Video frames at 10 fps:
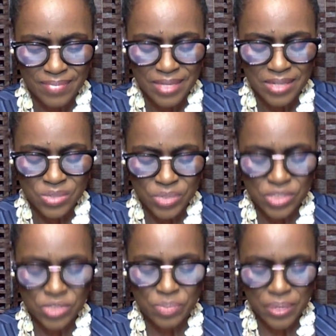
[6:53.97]
Sweet
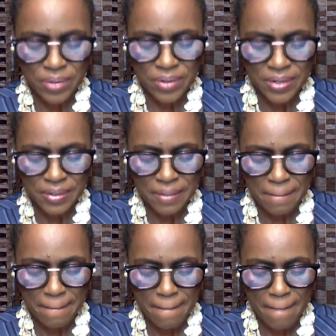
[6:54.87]
Spirit,
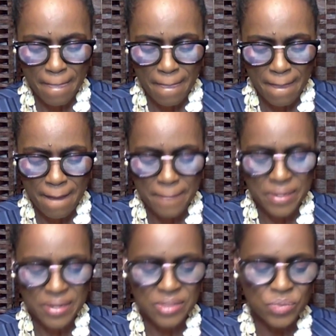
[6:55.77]

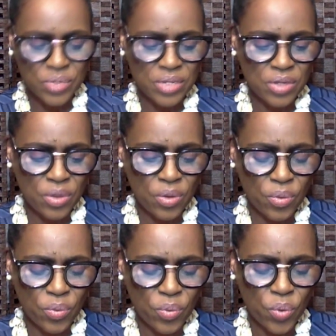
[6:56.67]
because we
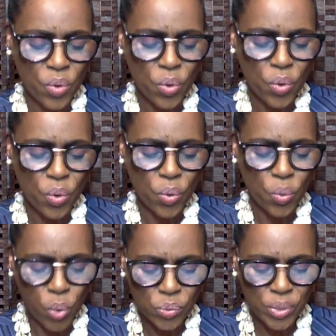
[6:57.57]
know
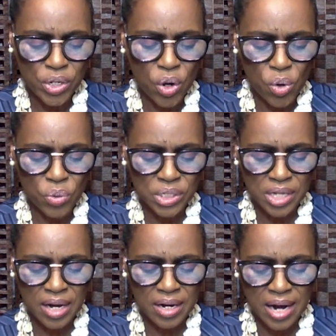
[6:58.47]
what we hold in
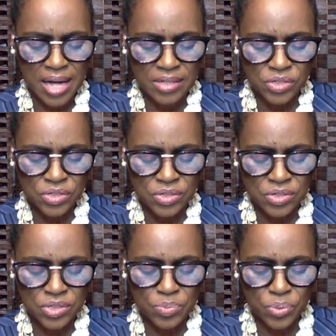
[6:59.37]
our
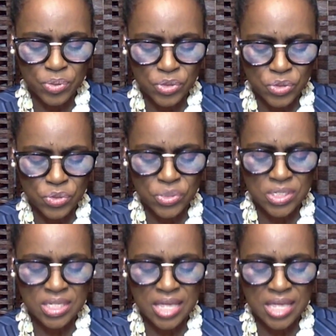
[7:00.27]
consciousness produces